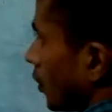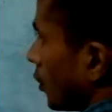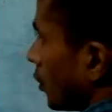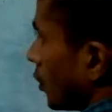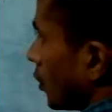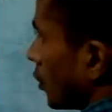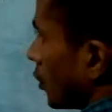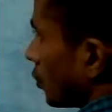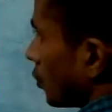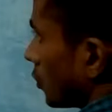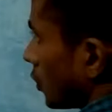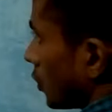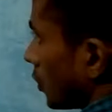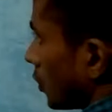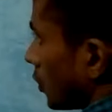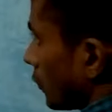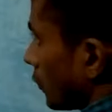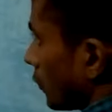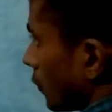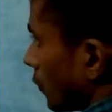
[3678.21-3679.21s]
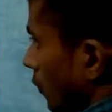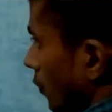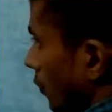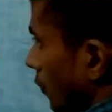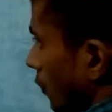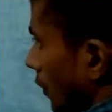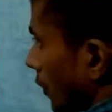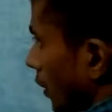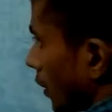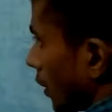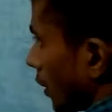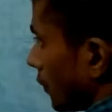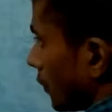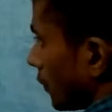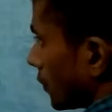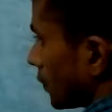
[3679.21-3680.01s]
7, 8, 9, 10,